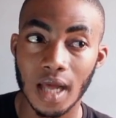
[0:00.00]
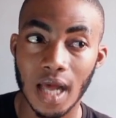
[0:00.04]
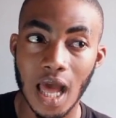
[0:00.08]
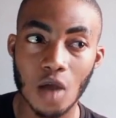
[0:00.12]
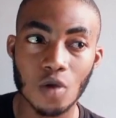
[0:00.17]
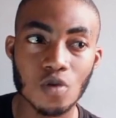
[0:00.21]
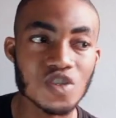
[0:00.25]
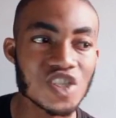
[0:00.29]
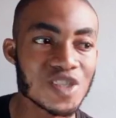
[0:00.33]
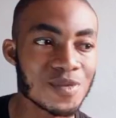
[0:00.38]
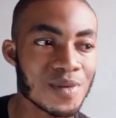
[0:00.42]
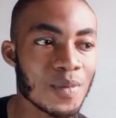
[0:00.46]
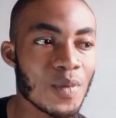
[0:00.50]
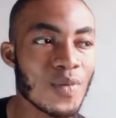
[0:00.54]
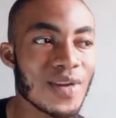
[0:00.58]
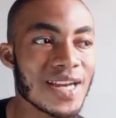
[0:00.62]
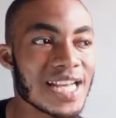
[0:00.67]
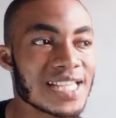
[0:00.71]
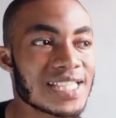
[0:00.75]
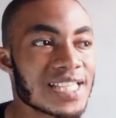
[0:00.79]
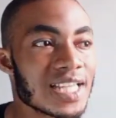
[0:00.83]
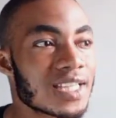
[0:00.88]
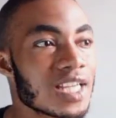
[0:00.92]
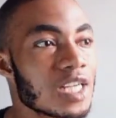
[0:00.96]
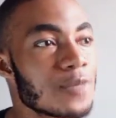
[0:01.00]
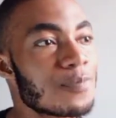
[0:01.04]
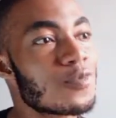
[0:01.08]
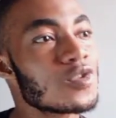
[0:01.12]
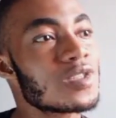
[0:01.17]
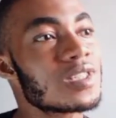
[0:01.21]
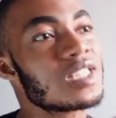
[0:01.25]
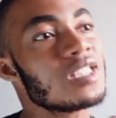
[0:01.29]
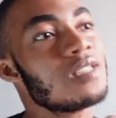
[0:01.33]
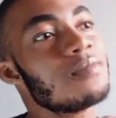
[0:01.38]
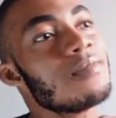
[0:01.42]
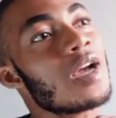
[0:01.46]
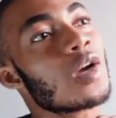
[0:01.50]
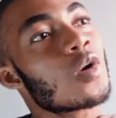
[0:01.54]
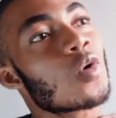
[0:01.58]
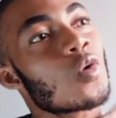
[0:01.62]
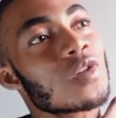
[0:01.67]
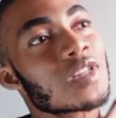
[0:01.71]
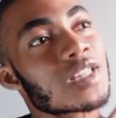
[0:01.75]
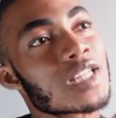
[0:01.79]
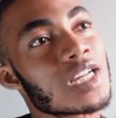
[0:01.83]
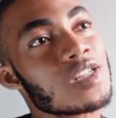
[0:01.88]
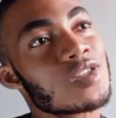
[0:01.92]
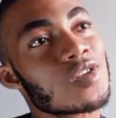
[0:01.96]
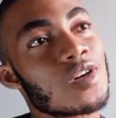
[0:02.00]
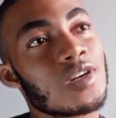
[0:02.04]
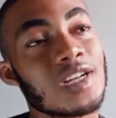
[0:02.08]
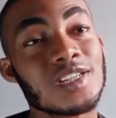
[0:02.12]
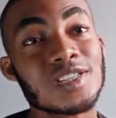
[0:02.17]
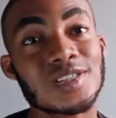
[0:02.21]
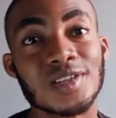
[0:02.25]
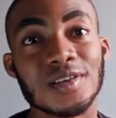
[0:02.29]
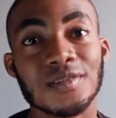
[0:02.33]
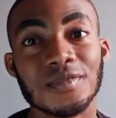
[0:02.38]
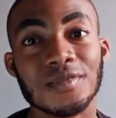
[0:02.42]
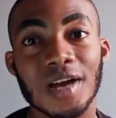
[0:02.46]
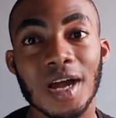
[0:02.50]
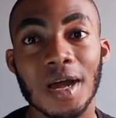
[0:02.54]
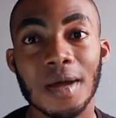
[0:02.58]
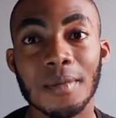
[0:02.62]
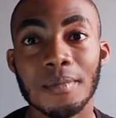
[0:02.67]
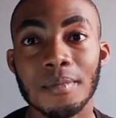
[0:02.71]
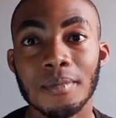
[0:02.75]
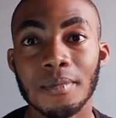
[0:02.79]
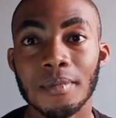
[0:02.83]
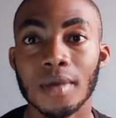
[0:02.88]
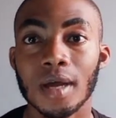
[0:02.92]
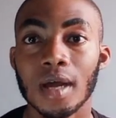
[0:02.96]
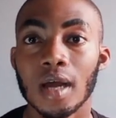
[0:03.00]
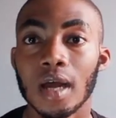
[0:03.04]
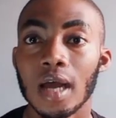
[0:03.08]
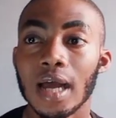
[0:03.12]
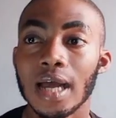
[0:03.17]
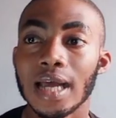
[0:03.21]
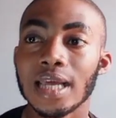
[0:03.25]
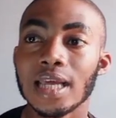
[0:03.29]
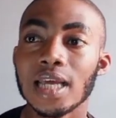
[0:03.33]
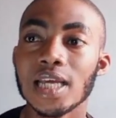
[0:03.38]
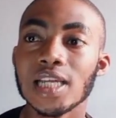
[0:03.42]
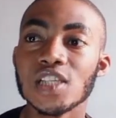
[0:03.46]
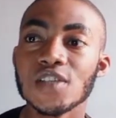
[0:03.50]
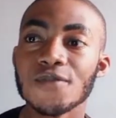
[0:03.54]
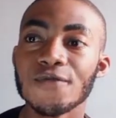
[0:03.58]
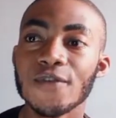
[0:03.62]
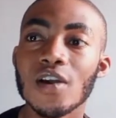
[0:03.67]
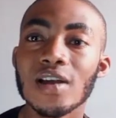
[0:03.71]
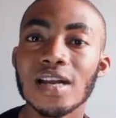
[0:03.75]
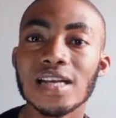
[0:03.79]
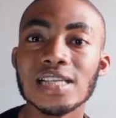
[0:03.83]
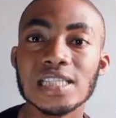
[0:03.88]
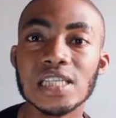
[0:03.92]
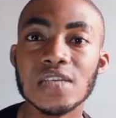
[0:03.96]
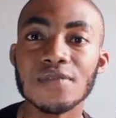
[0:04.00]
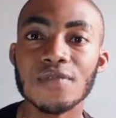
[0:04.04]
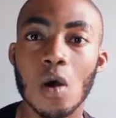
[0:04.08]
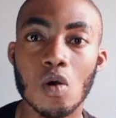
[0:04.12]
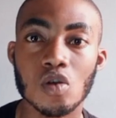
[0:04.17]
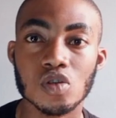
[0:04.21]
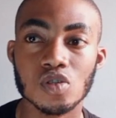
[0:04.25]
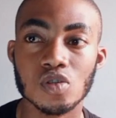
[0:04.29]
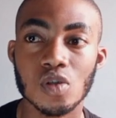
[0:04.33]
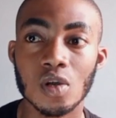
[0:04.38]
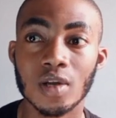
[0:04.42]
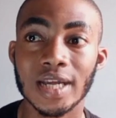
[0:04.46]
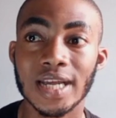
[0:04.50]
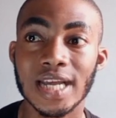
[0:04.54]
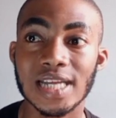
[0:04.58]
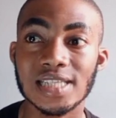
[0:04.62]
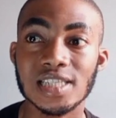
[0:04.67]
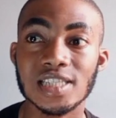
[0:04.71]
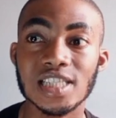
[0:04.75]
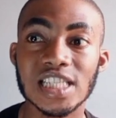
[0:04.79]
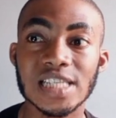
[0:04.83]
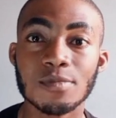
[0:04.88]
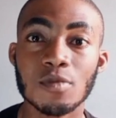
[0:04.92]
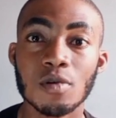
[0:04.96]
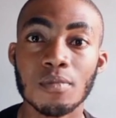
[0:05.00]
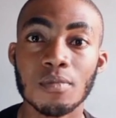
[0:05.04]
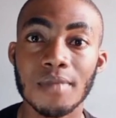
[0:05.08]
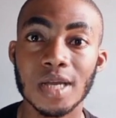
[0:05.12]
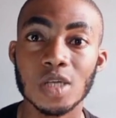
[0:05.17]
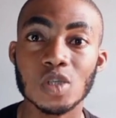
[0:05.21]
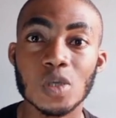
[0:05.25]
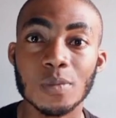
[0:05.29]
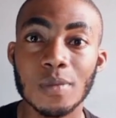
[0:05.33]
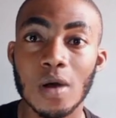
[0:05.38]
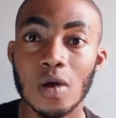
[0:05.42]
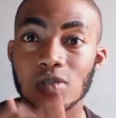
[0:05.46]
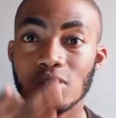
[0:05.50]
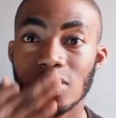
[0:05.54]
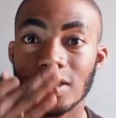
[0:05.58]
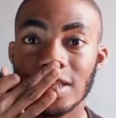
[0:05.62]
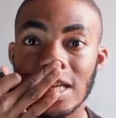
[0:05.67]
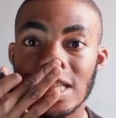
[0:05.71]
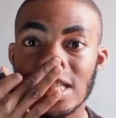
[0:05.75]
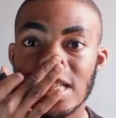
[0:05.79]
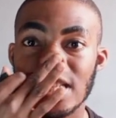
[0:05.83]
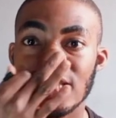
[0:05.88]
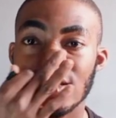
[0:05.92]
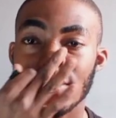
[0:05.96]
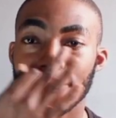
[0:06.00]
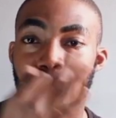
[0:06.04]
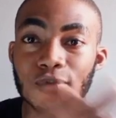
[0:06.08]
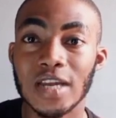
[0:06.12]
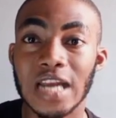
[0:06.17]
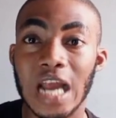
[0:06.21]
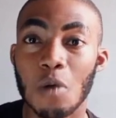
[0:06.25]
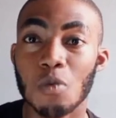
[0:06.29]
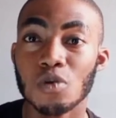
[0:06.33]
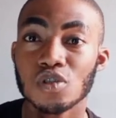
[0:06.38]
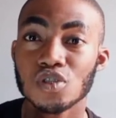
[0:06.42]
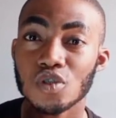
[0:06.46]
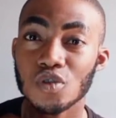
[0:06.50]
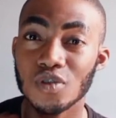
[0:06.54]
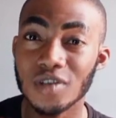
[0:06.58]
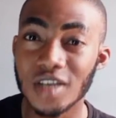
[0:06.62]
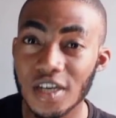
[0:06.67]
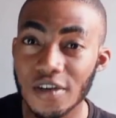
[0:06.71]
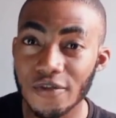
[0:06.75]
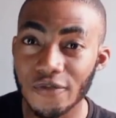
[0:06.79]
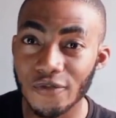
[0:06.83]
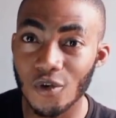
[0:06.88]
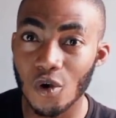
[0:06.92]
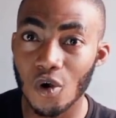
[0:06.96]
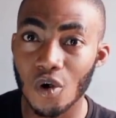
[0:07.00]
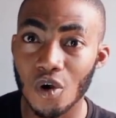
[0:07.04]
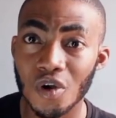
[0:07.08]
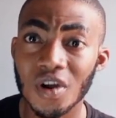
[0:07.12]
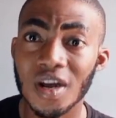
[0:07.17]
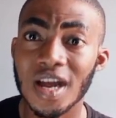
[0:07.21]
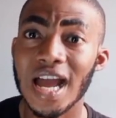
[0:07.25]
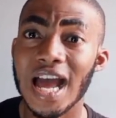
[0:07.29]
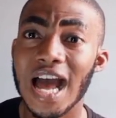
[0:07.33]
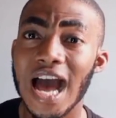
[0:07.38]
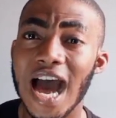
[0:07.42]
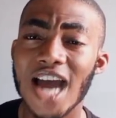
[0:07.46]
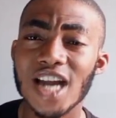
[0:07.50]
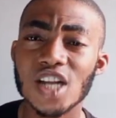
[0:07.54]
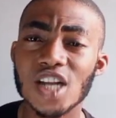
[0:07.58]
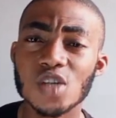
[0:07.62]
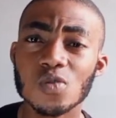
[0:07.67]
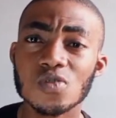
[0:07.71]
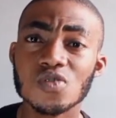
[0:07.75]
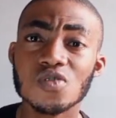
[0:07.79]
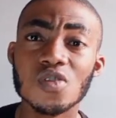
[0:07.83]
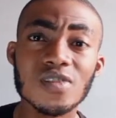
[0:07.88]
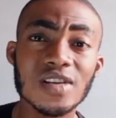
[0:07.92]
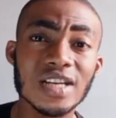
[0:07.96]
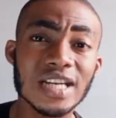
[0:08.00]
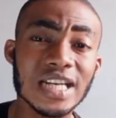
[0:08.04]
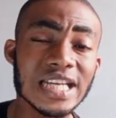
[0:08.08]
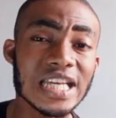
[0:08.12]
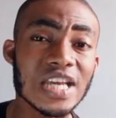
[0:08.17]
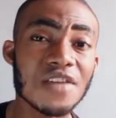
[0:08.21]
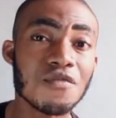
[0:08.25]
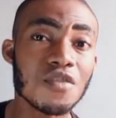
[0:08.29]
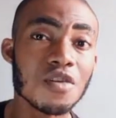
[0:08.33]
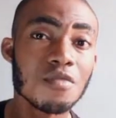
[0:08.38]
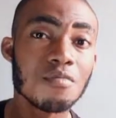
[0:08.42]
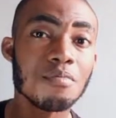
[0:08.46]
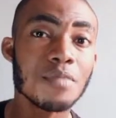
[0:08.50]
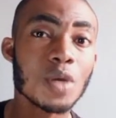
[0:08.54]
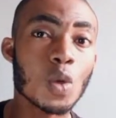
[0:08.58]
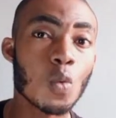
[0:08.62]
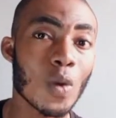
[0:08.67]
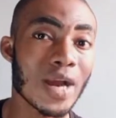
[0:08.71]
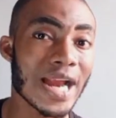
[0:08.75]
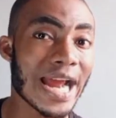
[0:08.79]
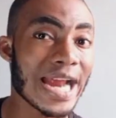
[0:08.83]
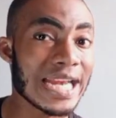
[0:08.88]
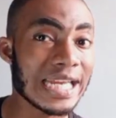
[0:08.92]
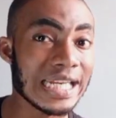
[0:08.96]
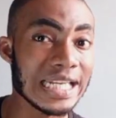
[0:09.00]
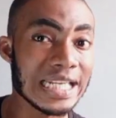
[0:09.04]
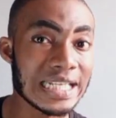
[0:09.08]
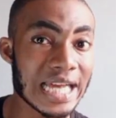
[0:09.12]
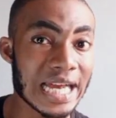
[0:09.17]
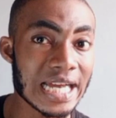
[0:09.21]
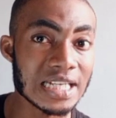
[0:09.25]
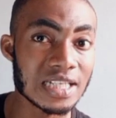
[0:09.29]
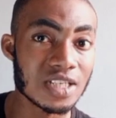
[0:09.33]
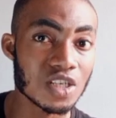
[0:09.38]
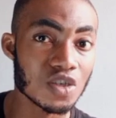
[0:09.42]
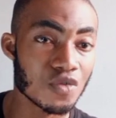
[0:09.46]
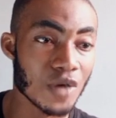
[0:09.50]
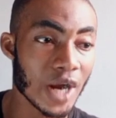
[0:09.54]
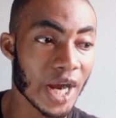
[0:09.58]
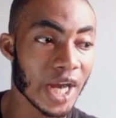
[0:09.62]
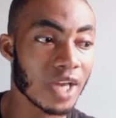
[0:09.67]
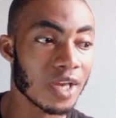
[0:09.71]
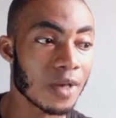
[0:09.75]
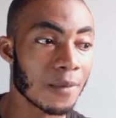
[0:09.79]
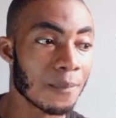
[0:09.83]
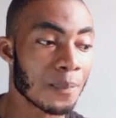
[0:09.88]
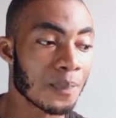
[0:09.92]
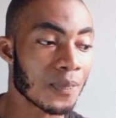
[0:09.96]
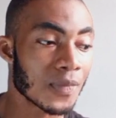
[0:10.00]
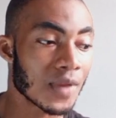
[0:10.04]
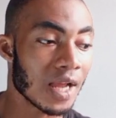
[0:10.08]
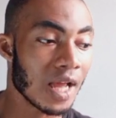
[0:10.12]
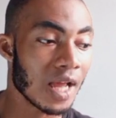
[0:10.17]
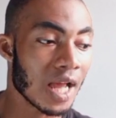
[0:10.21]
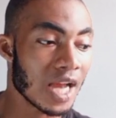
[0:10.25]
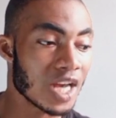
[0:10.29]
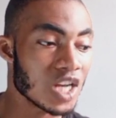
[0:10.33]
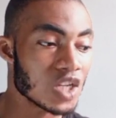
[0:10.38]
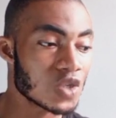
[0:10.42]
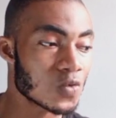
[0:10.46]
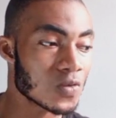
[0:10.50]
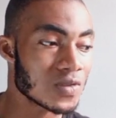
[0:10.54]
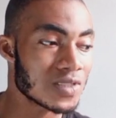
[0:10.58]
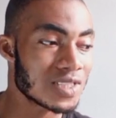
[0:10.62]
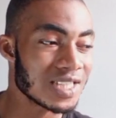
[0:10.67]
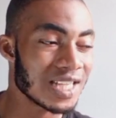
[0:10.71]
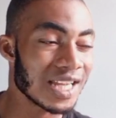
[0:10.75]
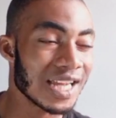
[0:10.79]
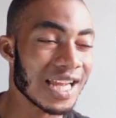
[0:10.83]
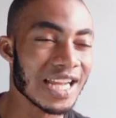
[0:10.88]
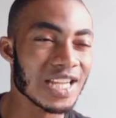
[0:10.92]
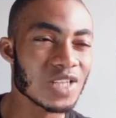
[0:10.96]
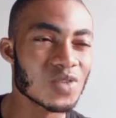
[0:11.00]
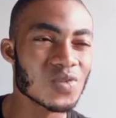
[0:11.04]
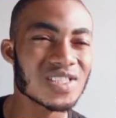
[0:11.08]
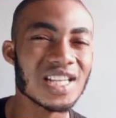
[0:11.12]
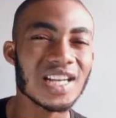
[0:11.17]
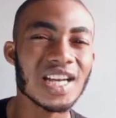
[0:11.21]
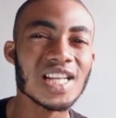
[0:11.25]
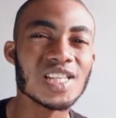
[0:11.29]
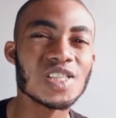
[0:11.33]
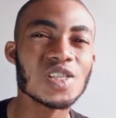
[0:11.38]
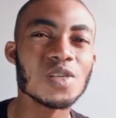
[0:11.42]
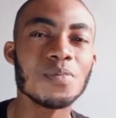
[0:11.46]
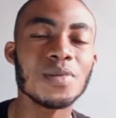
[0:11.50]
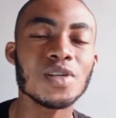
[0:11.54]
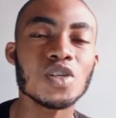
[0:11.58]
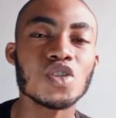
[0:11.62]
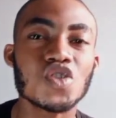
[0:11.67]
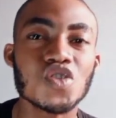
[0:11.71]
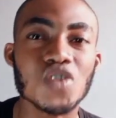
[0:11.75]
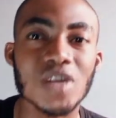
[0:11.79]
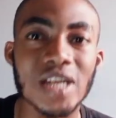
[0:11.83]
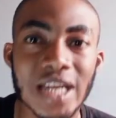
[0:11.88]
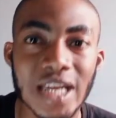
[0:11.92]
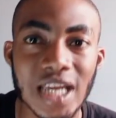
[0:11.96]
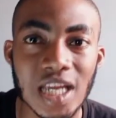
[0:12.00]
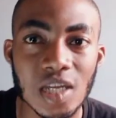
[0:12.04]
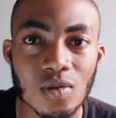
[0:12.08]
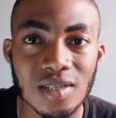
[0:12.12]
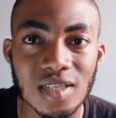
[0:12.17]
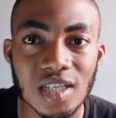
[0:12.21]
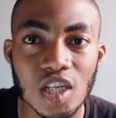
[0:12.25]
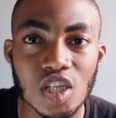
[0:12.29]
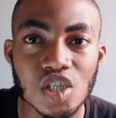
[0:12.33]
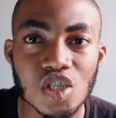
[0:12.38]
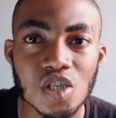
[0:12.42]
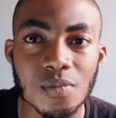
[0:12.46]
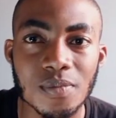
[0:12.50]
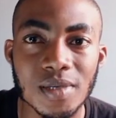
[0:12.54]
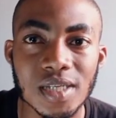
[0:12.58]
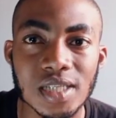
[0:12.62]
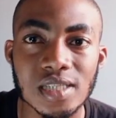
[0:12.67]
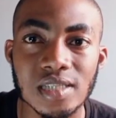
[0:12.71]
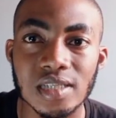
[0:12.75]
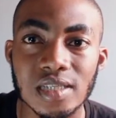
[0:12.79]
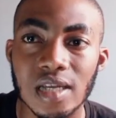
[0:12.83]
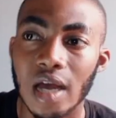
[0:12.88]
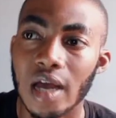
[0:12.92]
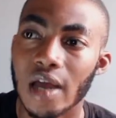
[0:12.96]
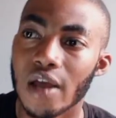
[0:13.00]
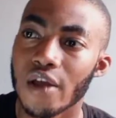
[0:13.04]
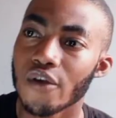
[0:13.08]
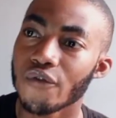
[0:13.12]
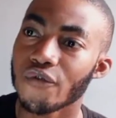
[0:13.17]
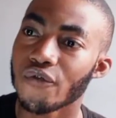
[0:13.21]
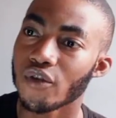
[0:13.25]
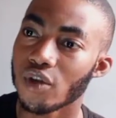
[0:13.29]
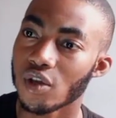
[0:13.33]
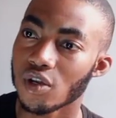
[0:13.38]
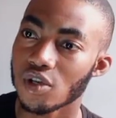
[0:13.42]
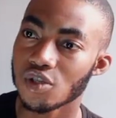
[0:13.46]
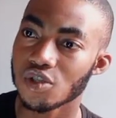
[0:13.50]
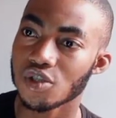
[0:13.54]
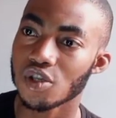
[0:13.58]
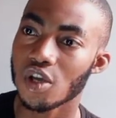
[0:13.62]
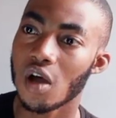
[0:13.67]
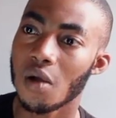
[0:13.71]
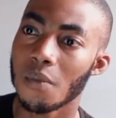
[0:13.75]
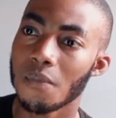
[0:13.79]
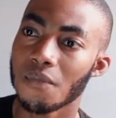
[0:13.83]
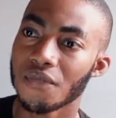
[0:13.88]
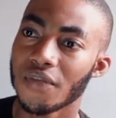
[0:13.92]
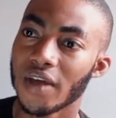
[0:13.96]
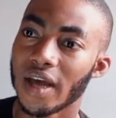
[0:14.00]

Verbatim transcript: I could remember when I started posting my content on Instagram, it felt as if I was not getting the momentum, I was not getting the feel I was looking for, and it was not really giving me what I needed, right? And it was it was a little bit tricky, it was a little bit fearsome